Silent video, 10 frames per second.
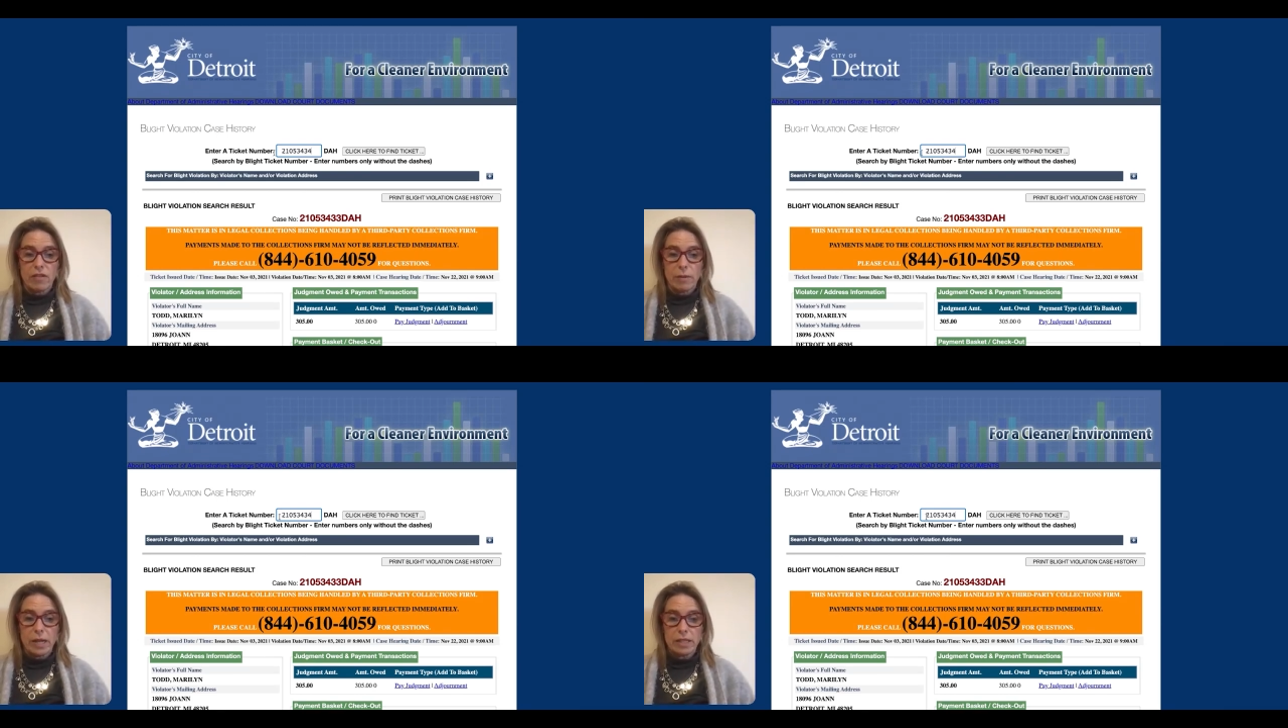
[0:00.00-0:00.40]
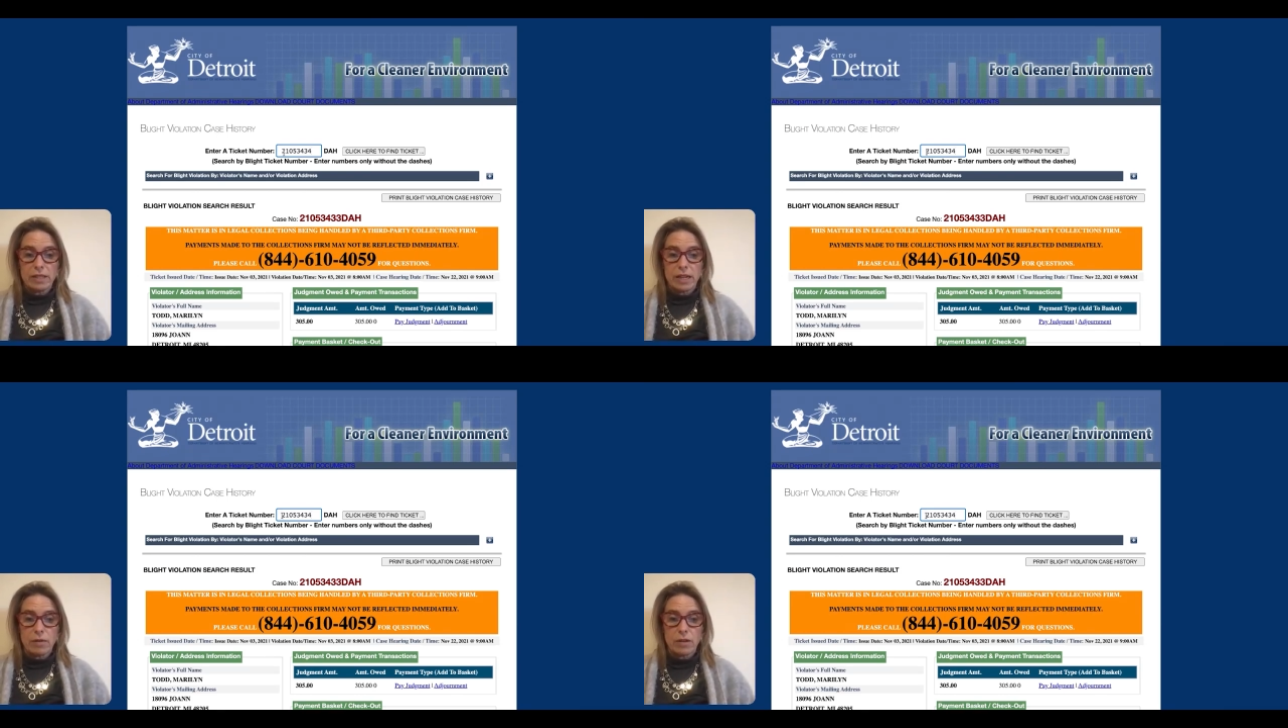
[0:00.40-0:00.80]
of compliance.
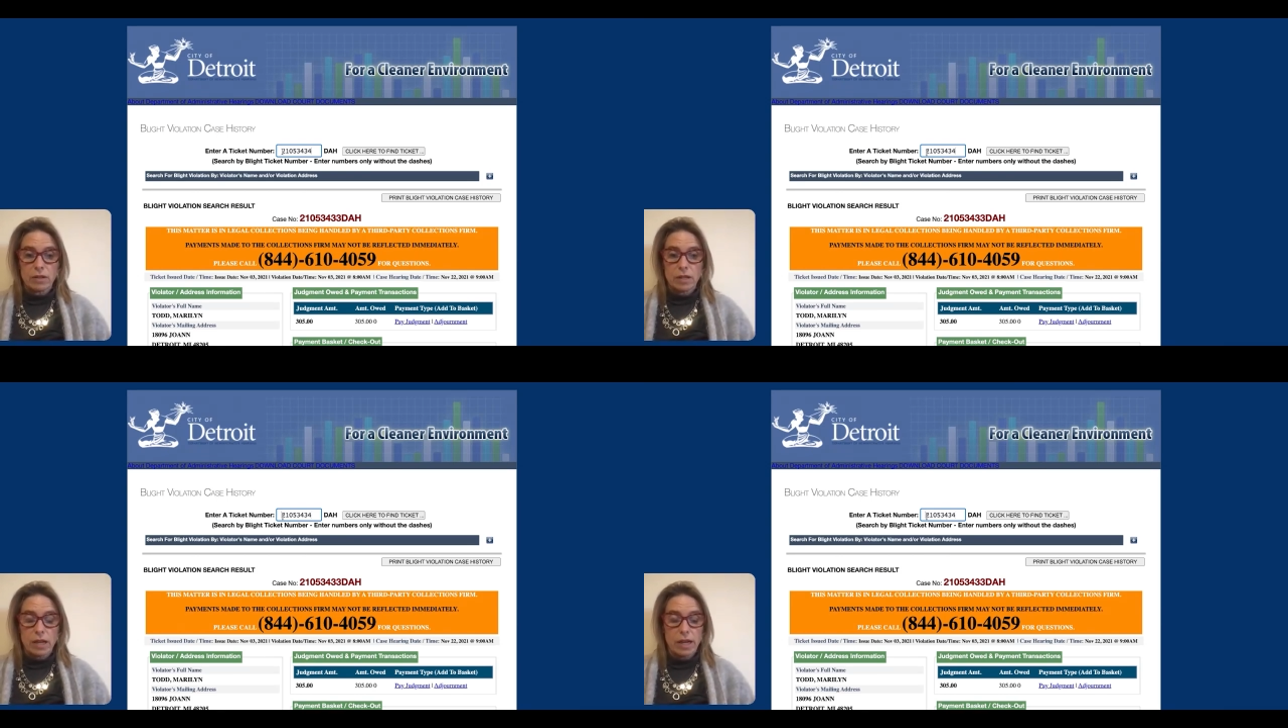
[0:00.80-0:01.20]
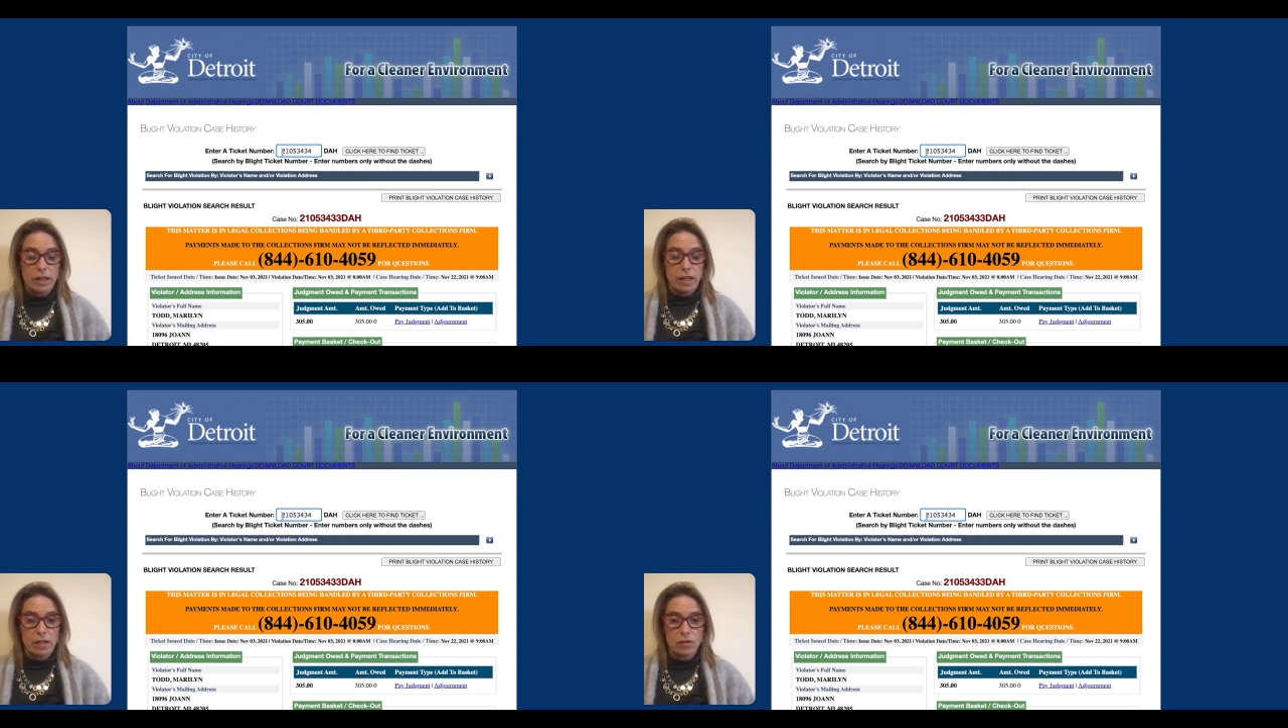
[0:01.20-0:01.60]
That one looks like I
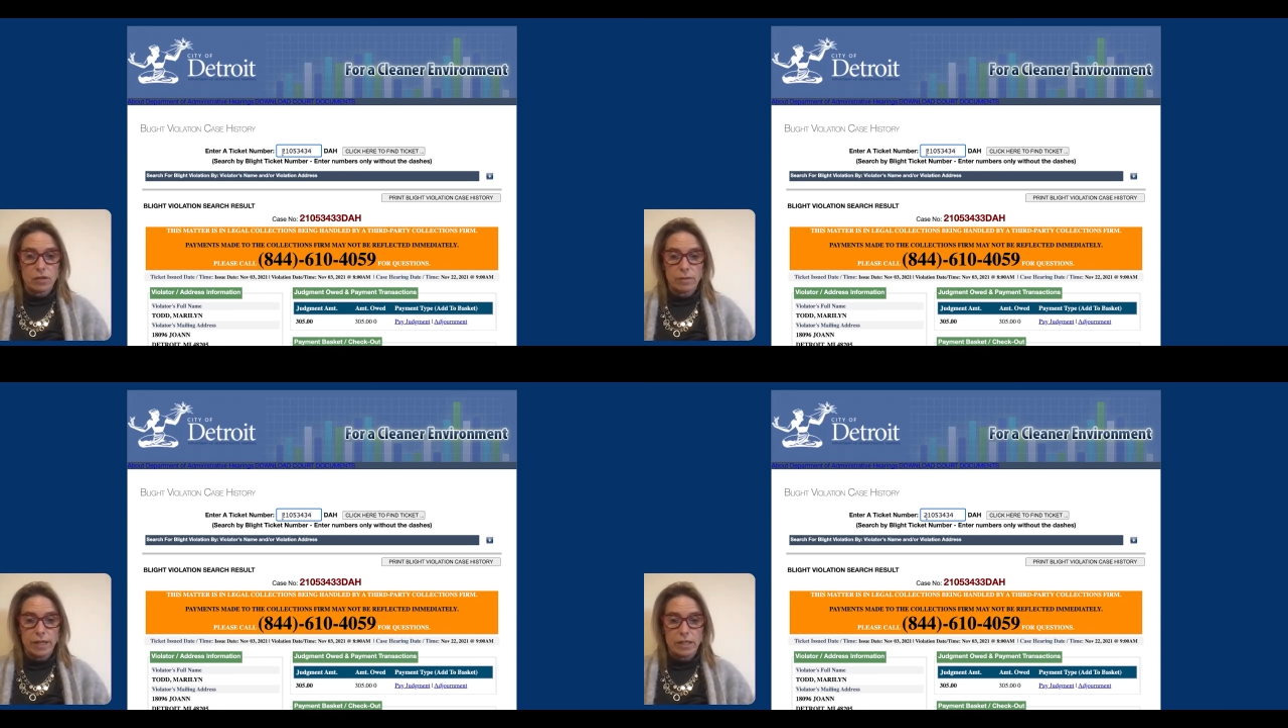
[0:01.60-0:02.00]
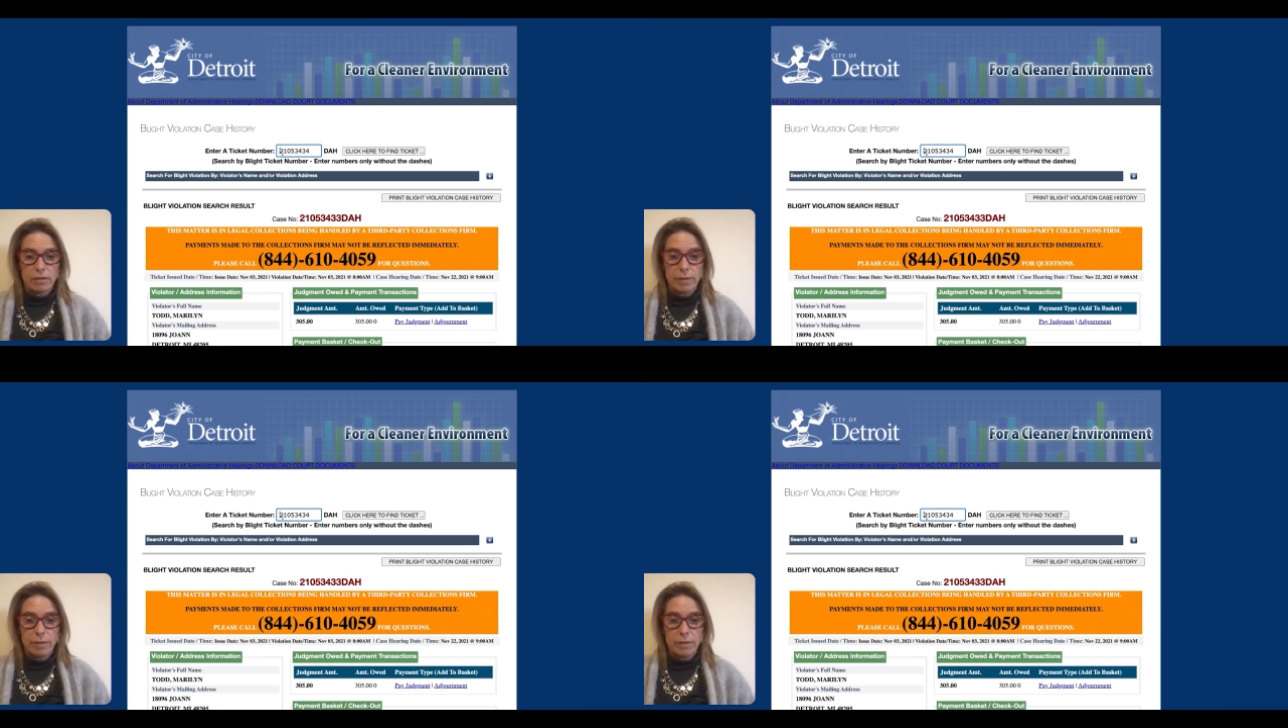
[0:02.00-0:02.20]
got the extra space.